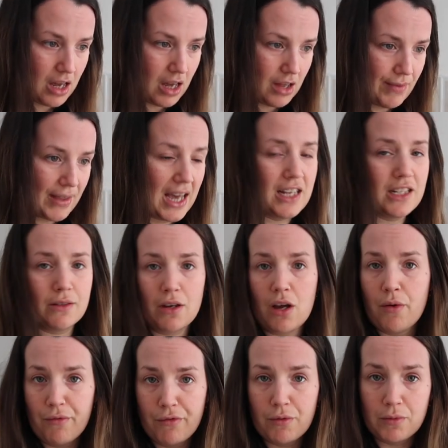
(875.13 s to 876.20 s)
And that has
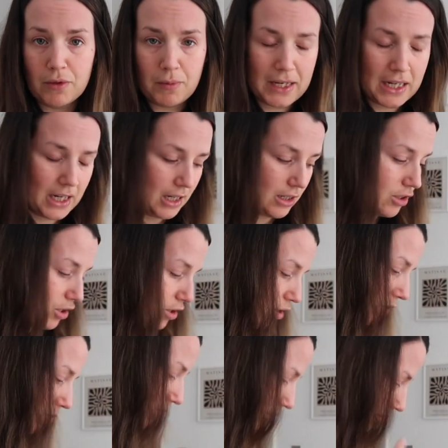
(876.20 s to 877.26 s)
come from speaking
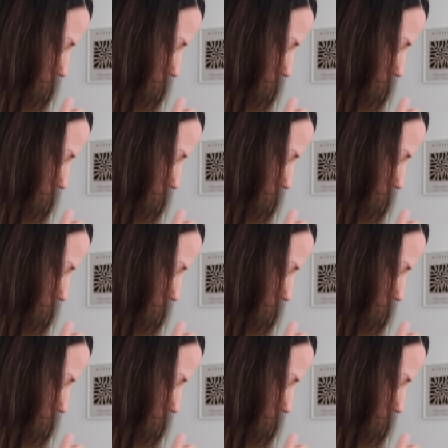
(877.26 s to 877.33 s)
to